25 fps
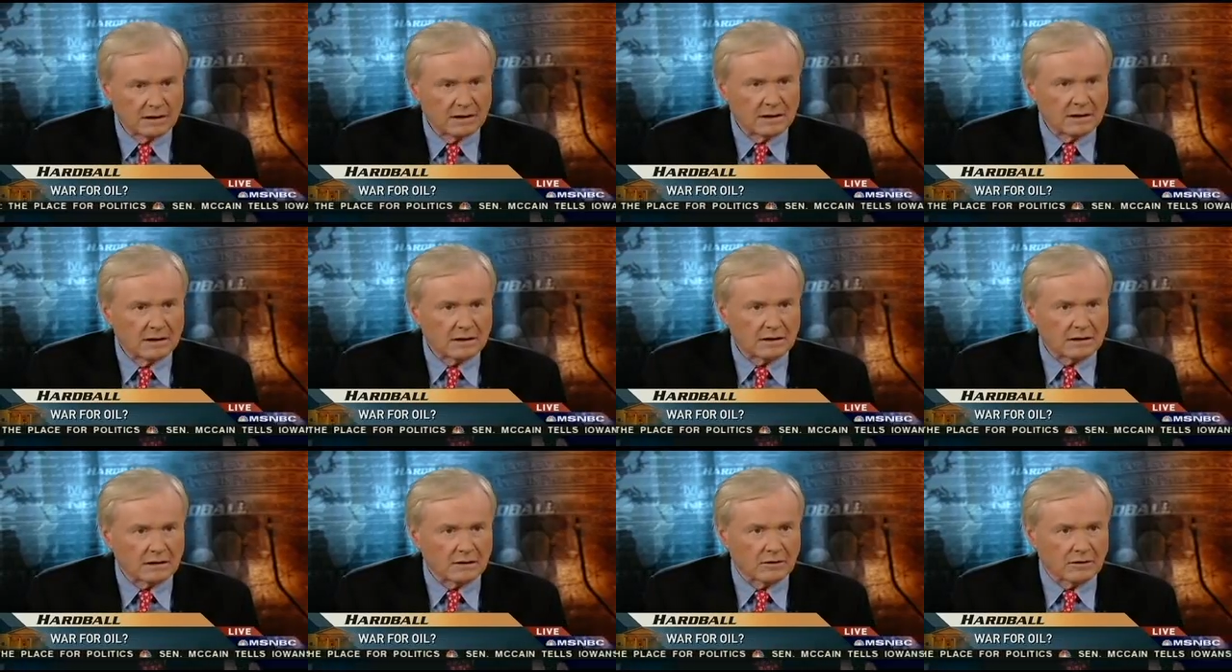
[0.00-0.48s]

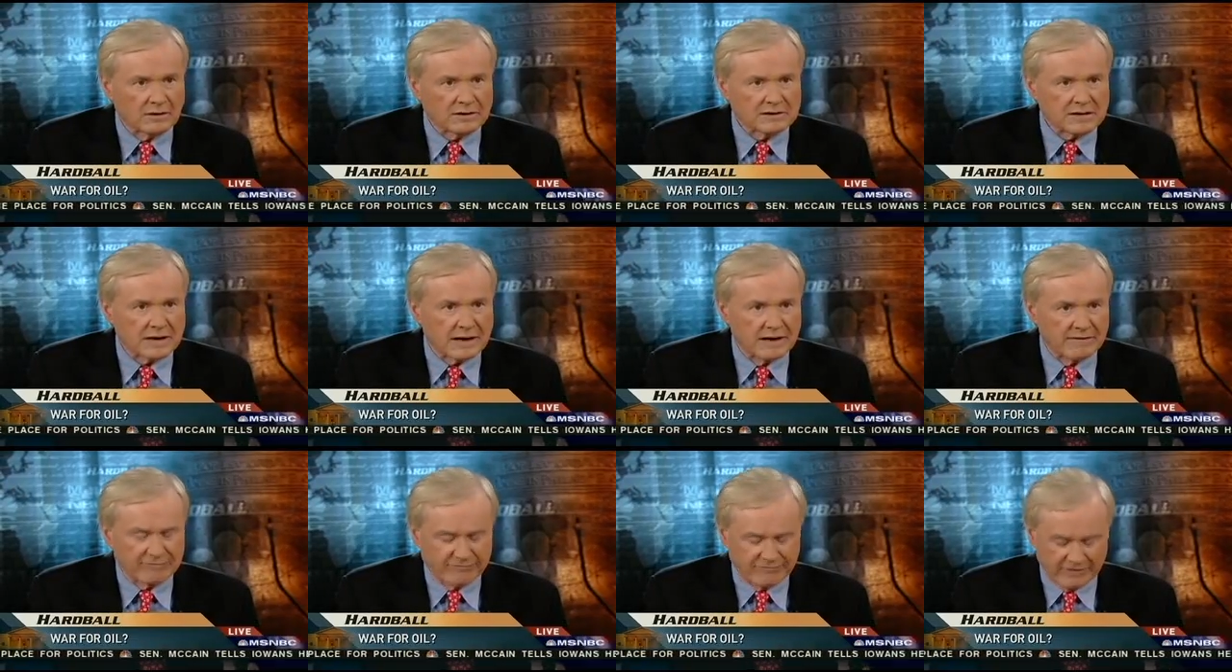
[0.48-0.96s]
the
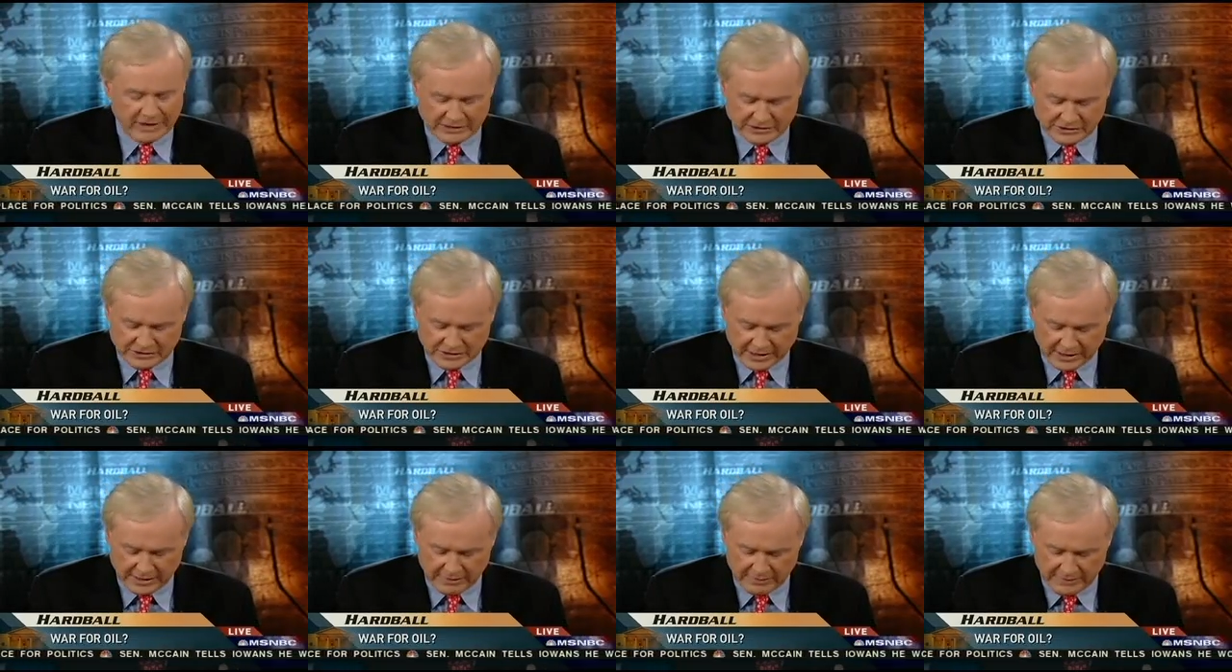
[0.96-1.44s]
longtime Fed
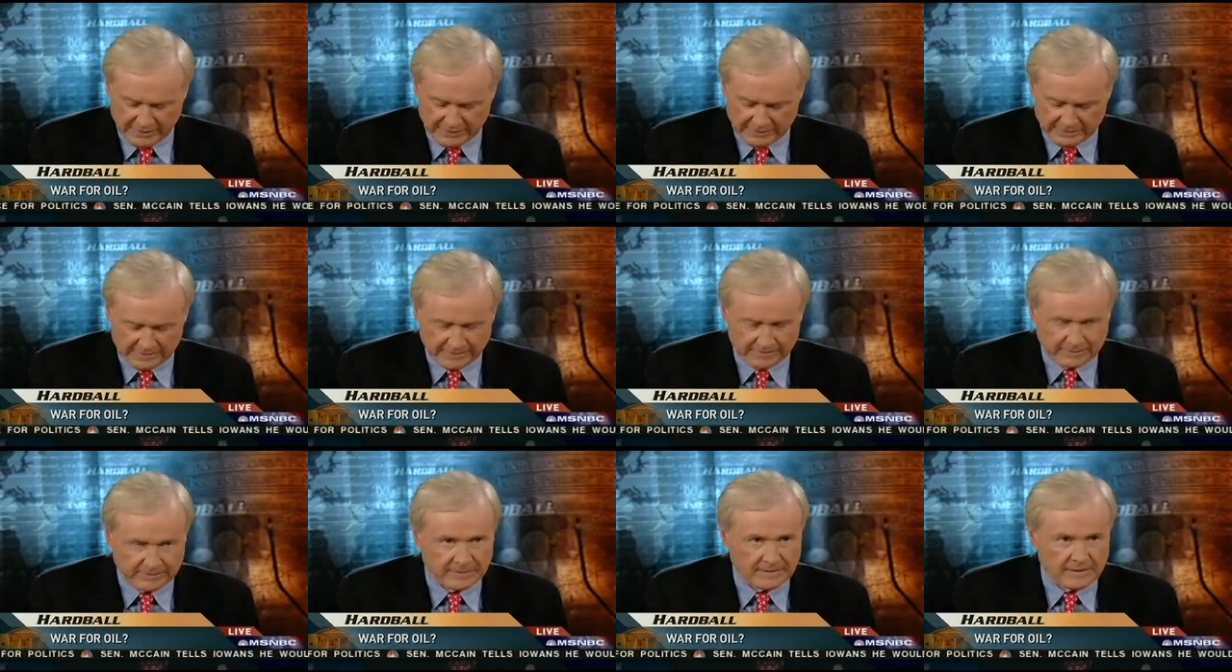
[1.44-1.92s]
chairman,
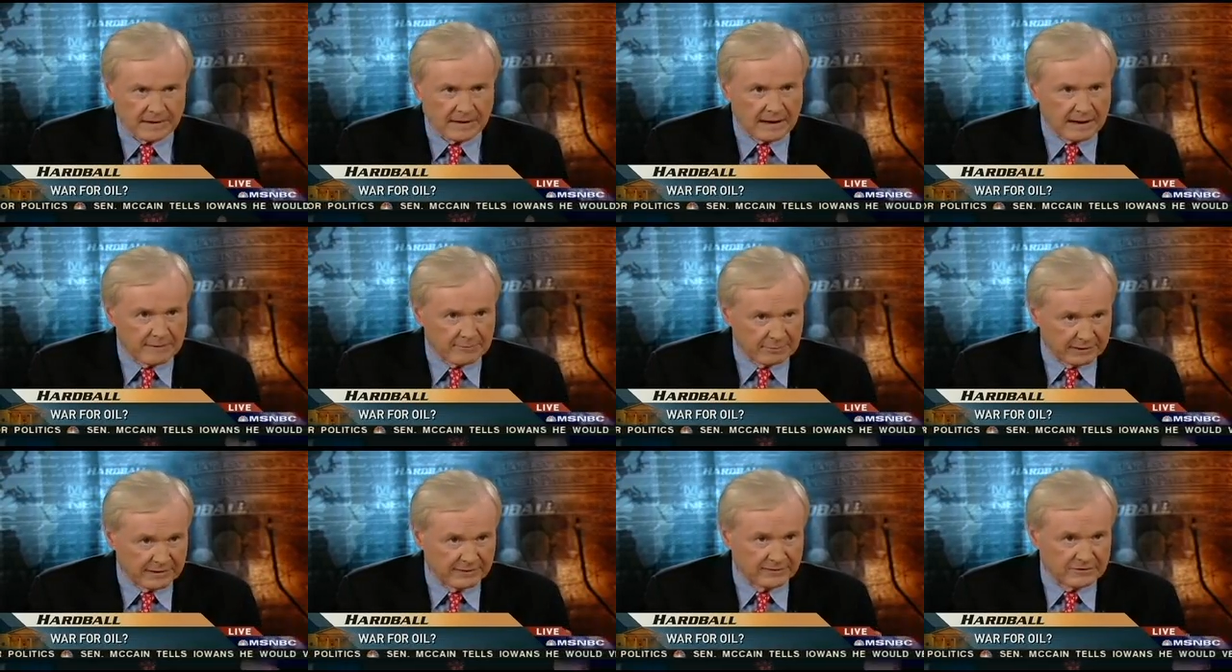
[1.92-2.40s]
and I
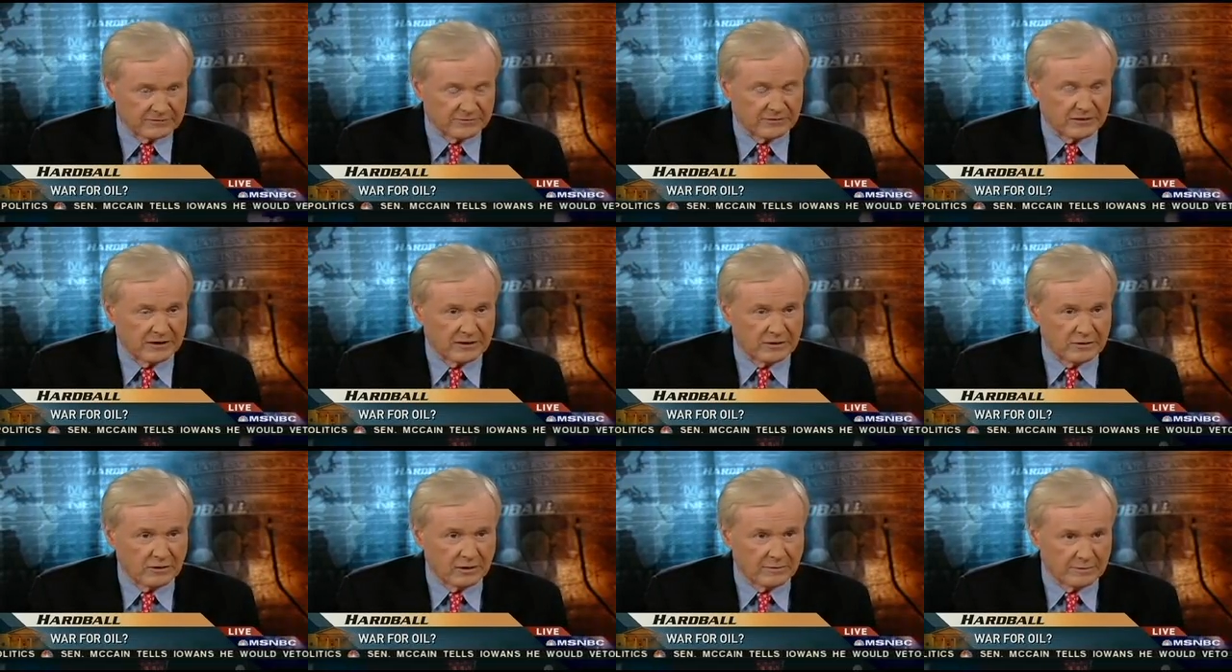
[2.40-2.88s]
believe it's fair
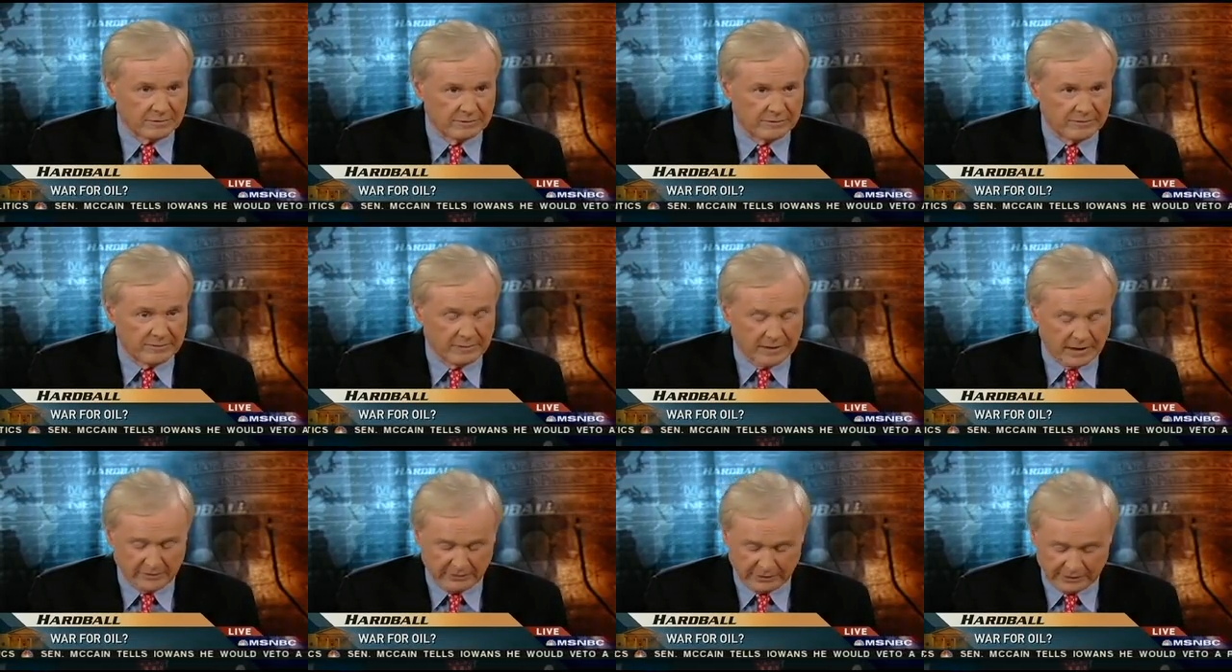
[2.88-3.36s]
to call him a
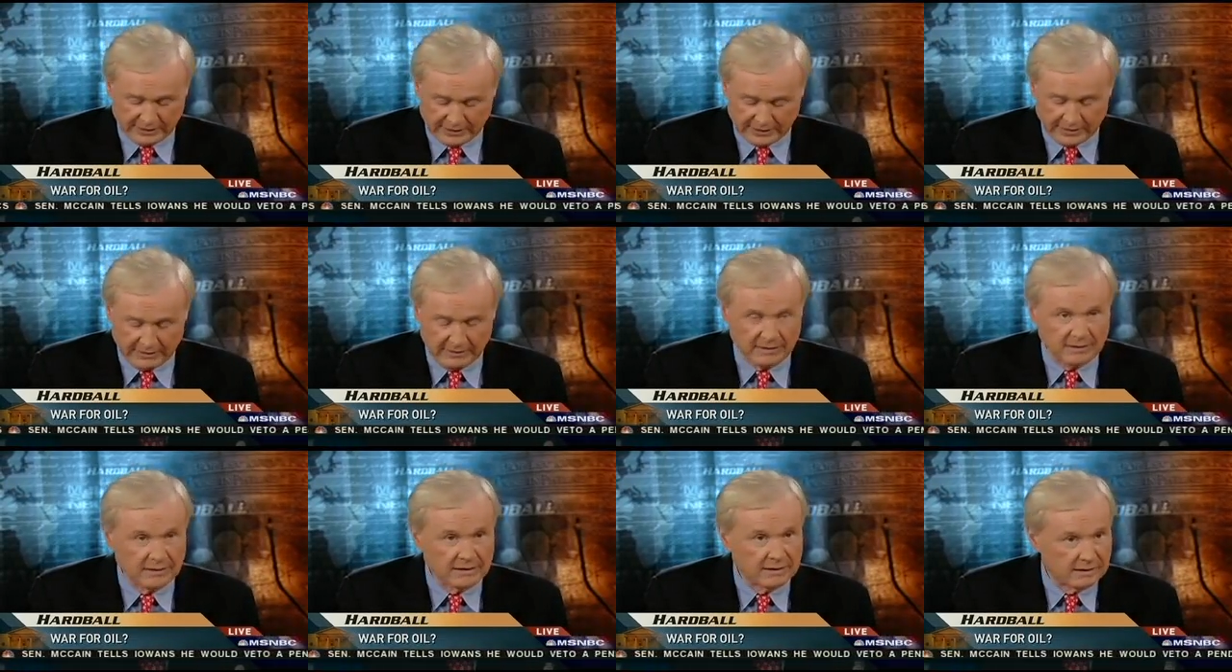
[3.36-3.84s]

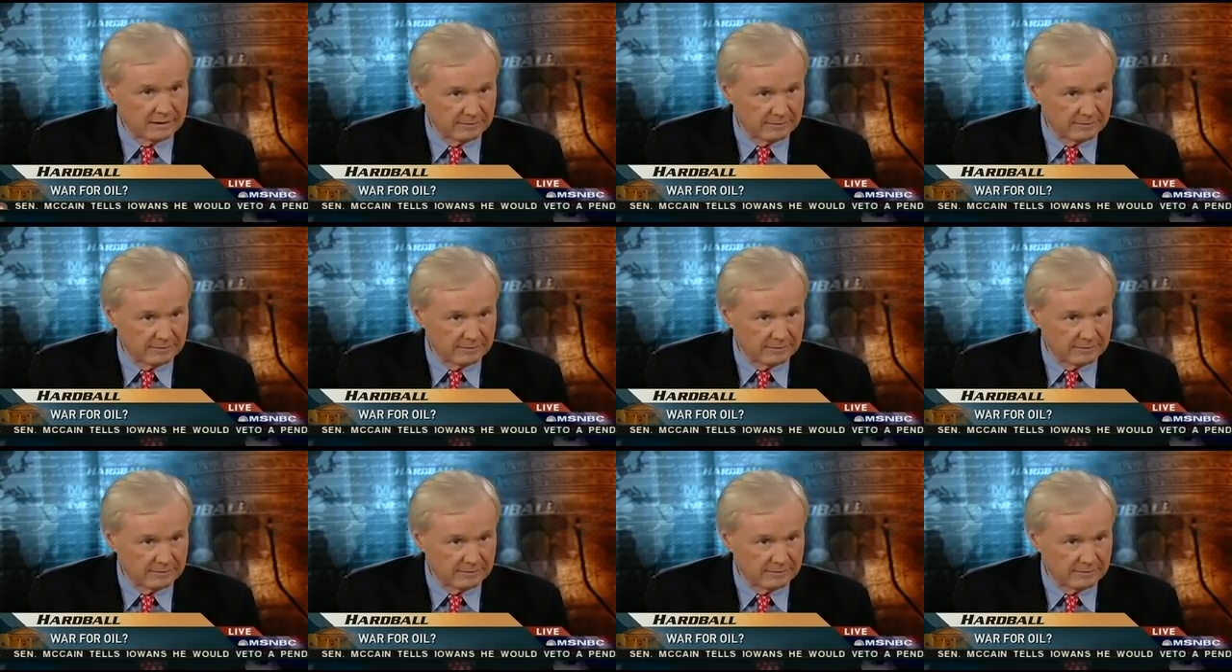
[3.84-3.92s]
Republican,